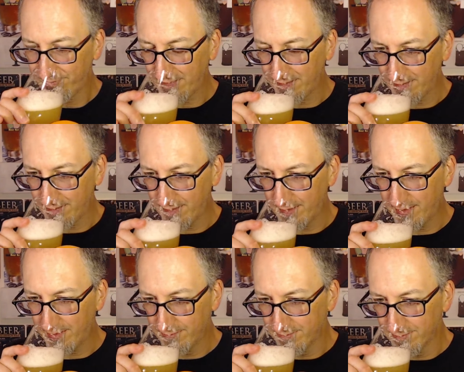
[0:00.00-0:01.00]
Uh,
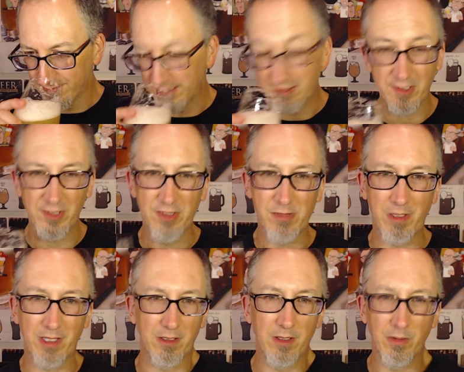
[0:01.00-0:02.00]
at least it doesn't smell
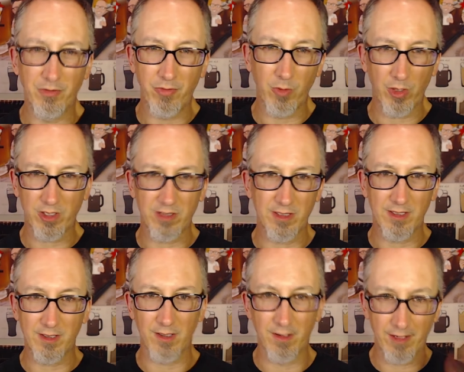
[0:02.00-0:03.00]
like you know floor cleaner
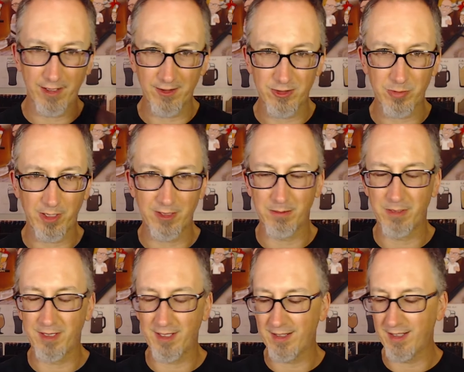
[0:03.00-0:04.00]
or air spray or something
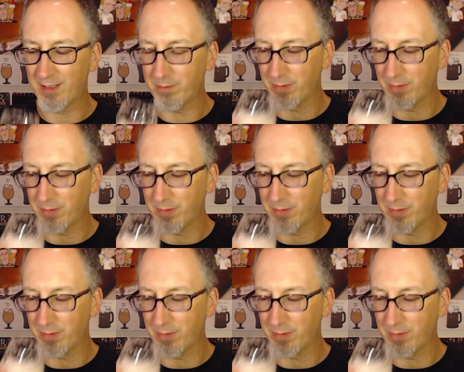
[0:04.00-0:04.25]
like that.